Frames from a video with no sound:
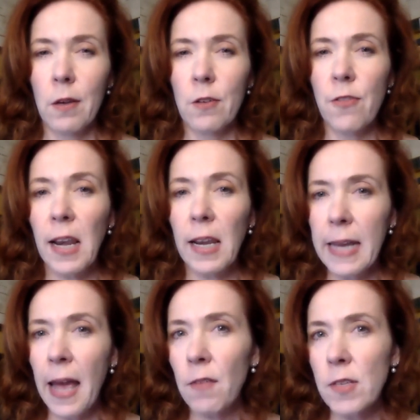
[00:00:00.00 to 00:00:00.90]
Failing
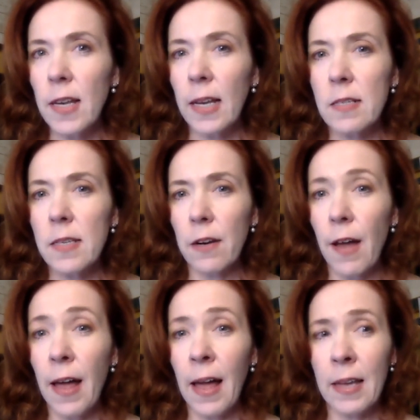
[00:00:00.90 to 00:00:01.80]
to have a second set of
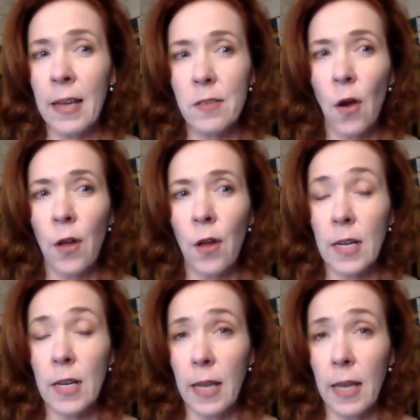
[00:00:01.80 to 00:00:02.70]
eyes on the
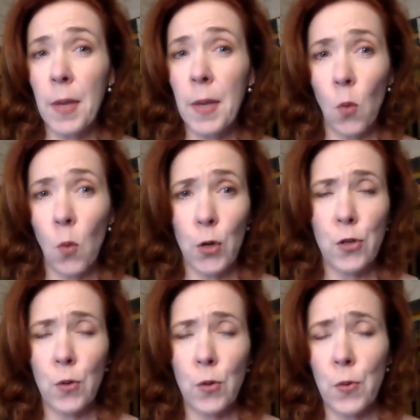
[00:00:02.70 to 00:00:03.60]
claim in order
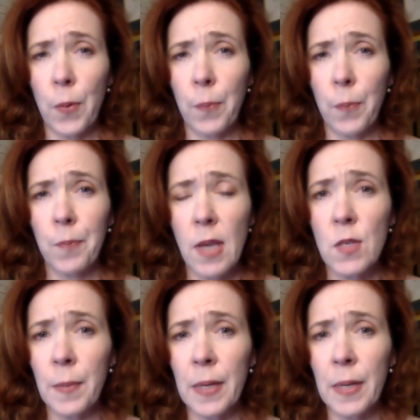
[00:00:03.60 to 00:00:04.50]
to
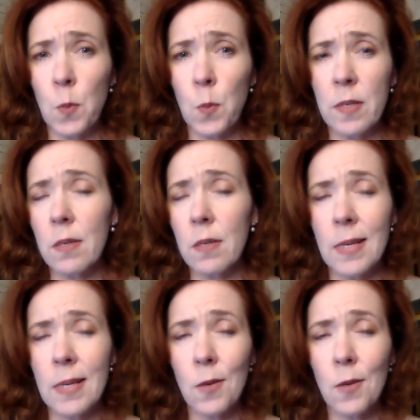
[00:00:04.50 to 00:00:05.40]
save some expenses
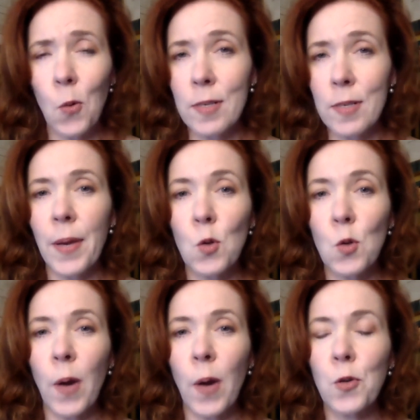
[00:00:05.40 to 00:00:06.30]
isn't always the
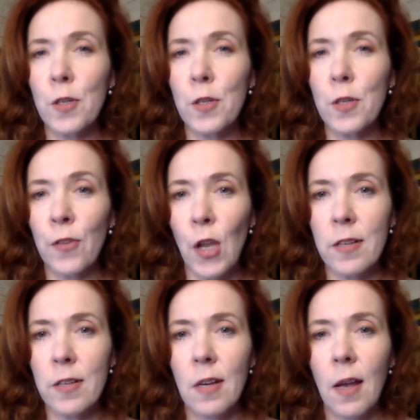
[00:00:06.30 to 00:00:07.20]
best way to resolve a
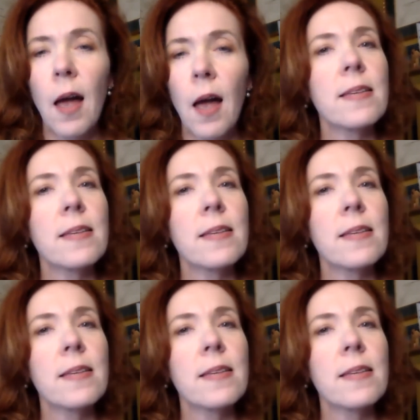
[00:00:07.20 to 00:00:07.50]
loss.